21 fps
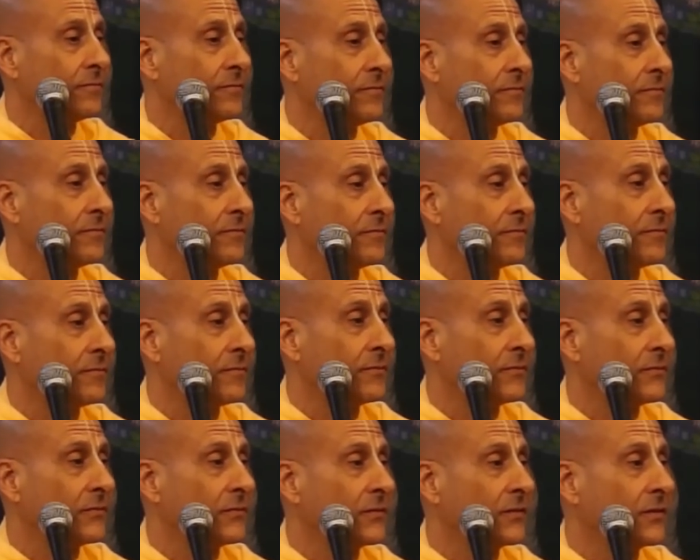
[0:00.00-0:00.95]

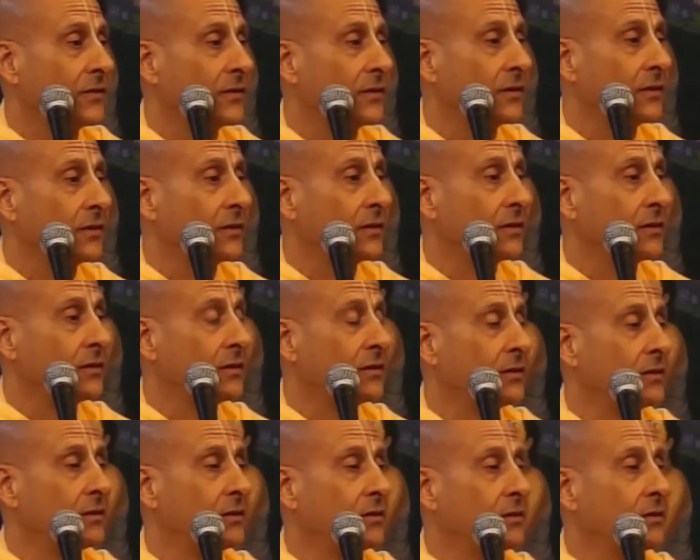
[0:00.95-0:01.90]

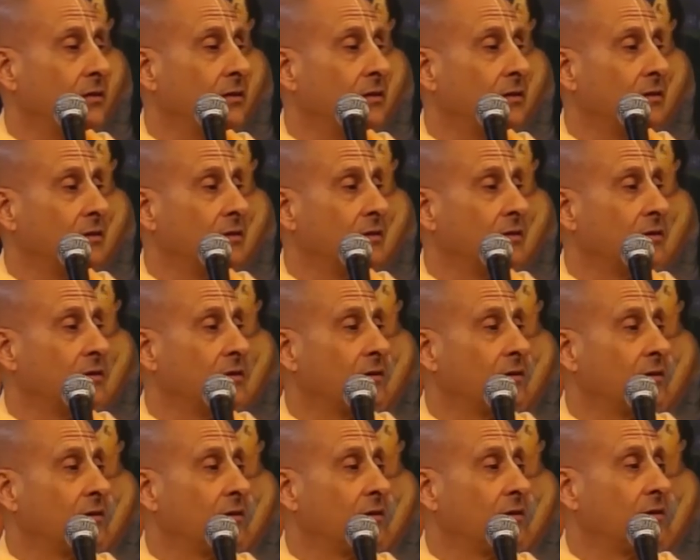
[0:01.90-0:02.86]

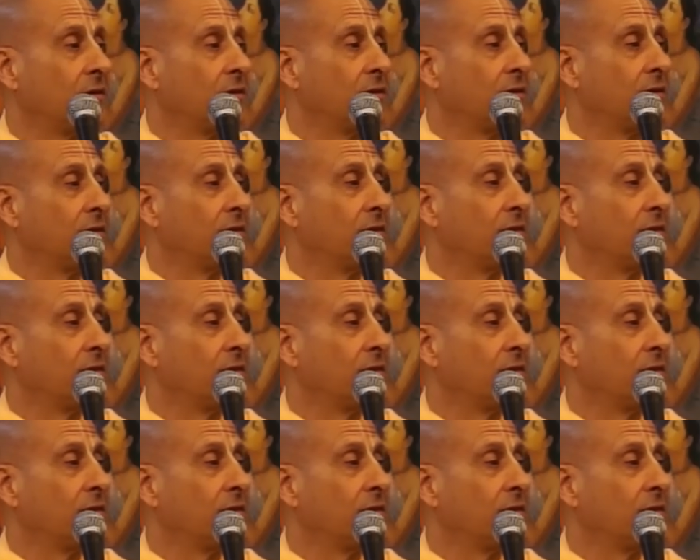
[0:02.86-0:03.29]
(silence)